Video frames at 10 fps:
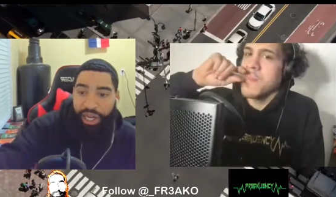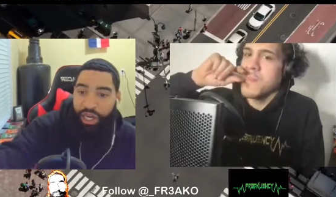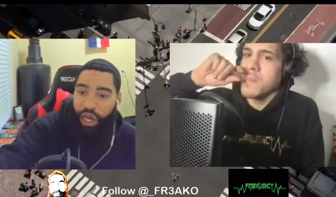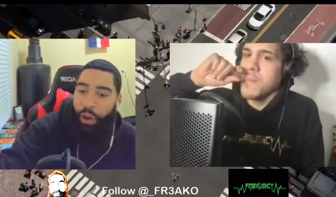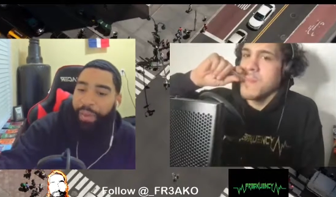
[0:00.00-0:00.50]

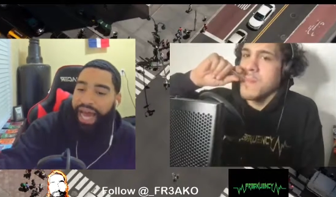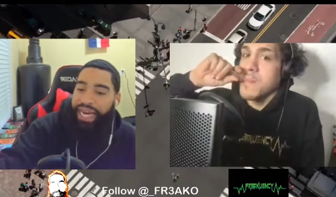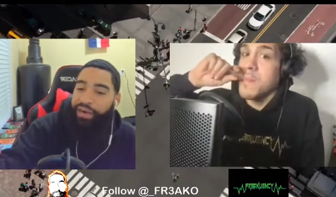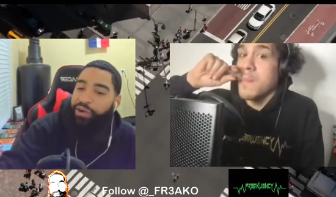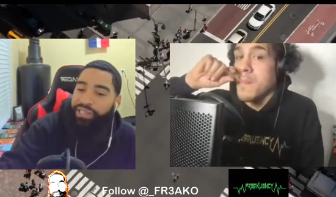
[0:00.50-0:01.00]

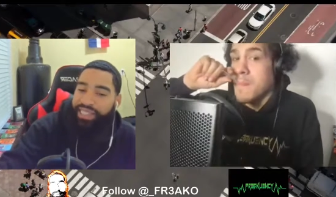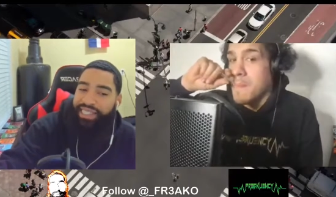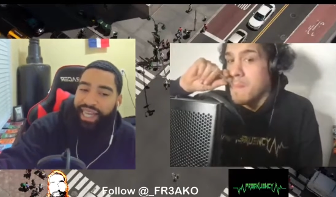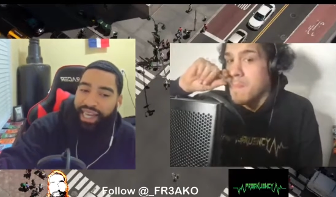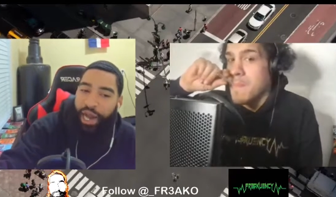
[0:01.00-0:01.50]
Speaker 1: Nobody loses
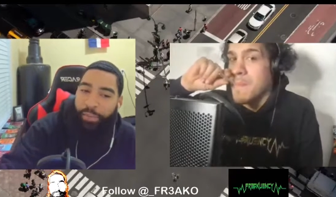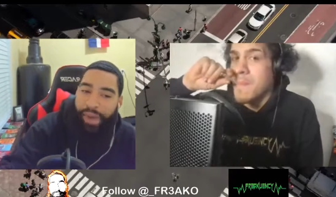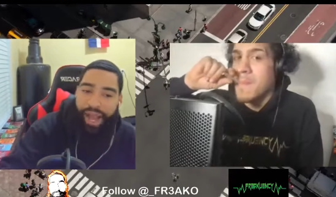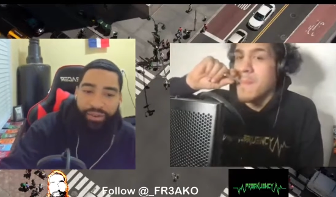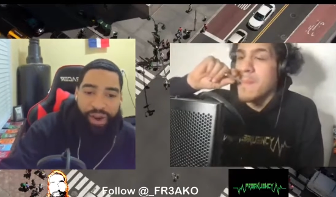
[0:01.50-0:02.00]
their
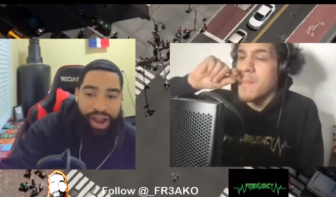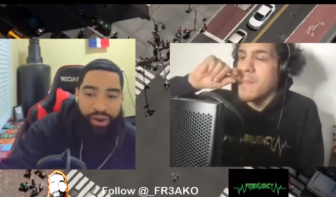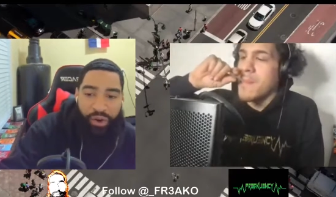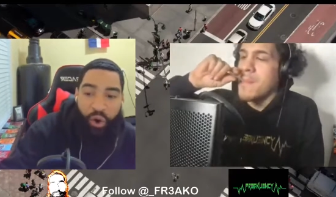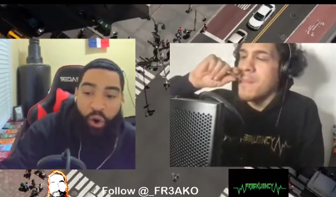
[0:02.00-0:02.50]
comeback round.
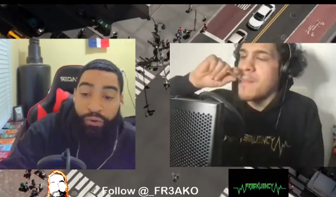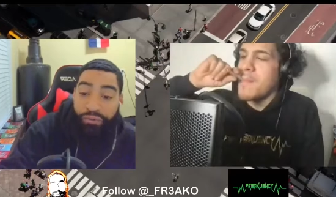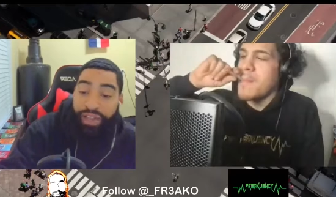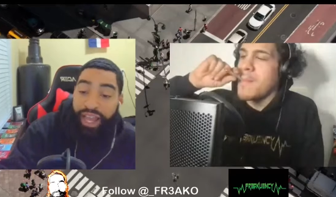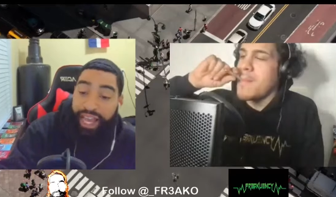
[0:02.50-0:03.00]

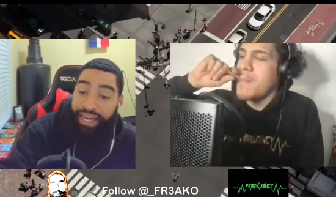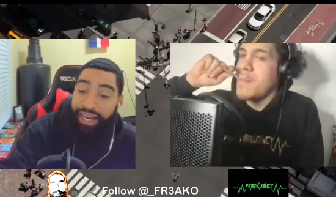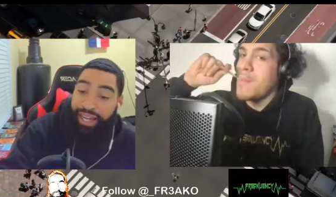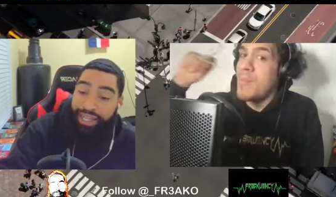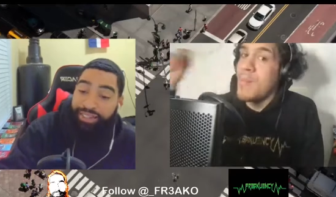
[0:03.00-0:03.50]
Off the
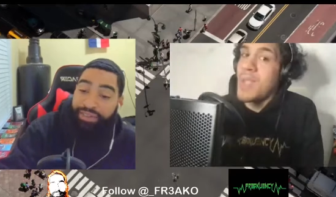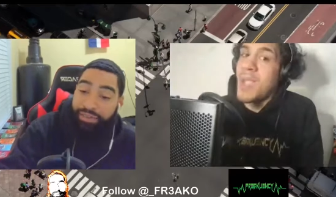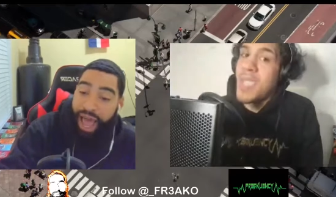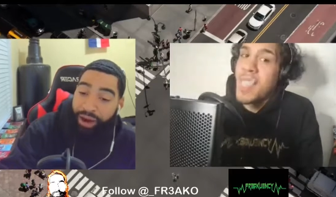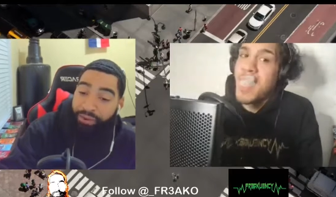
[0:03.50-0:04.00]
analytics of
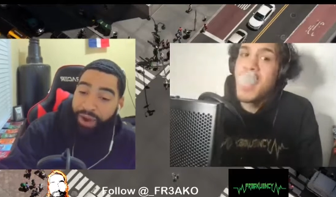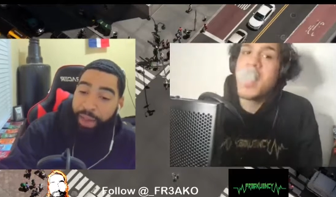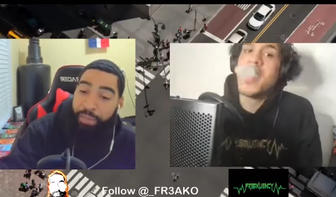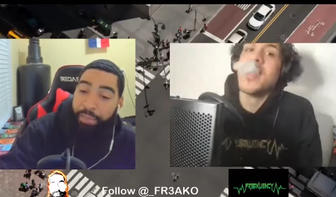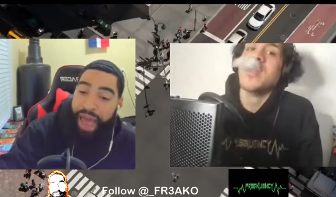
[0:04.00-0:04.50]
battle
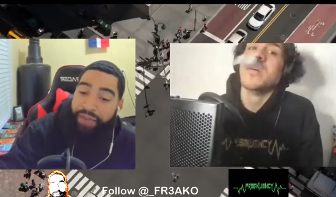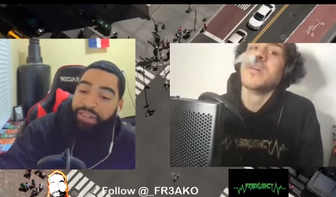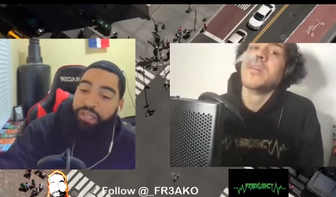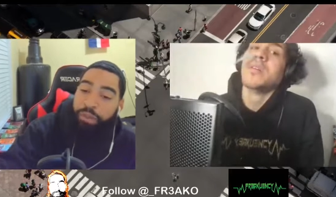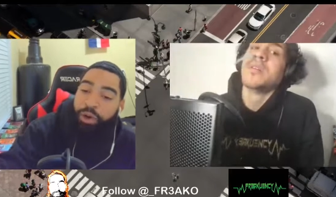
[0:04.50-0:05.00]
rap, math
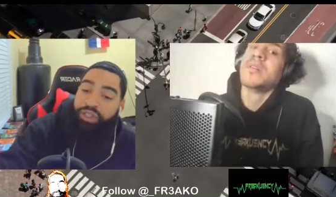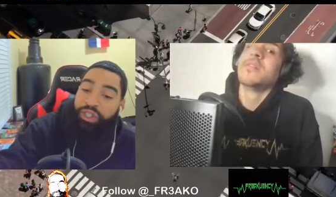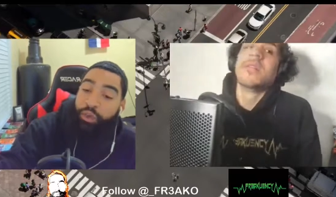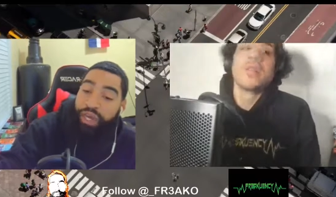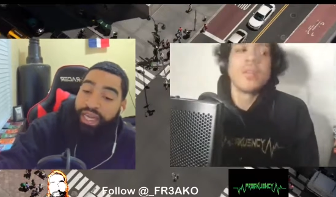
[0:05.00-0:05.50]
is supposed
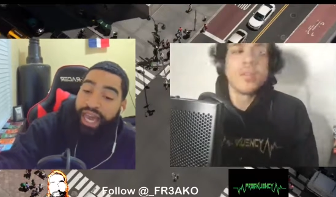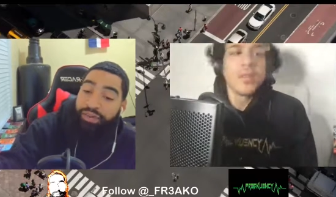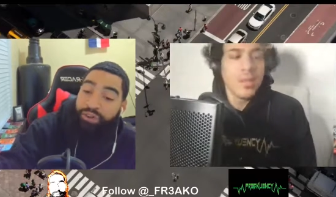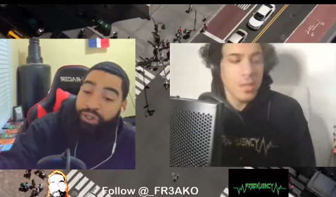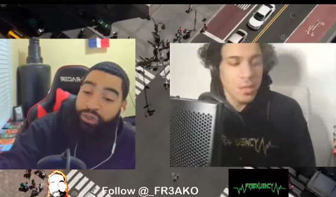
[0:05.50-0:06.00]
to win
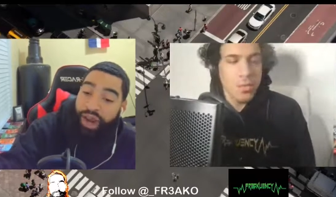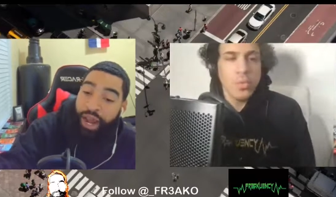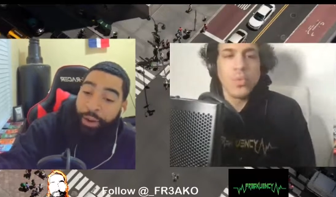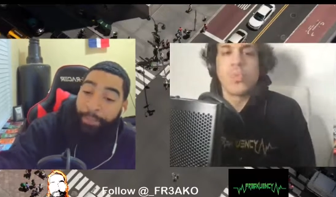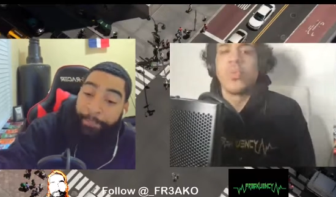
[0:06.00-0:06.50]
that first
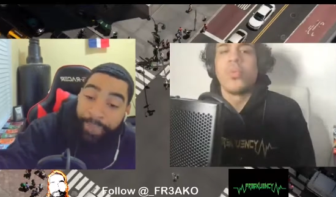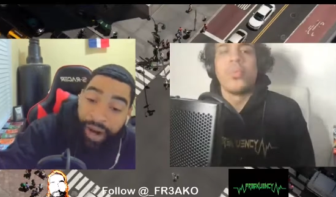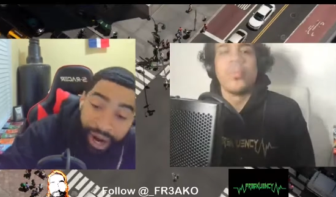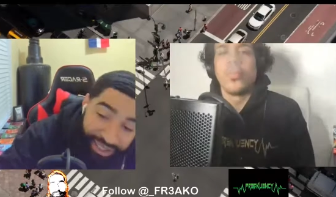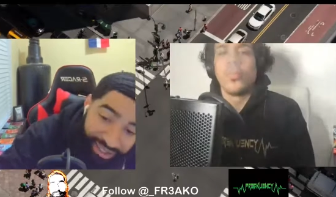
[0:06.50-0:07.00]
round,
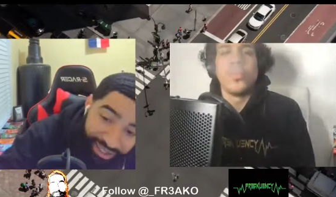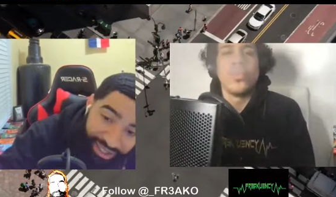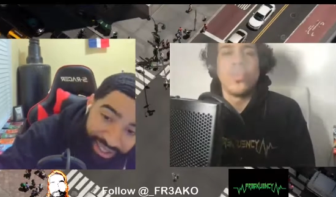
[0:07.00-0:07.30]
but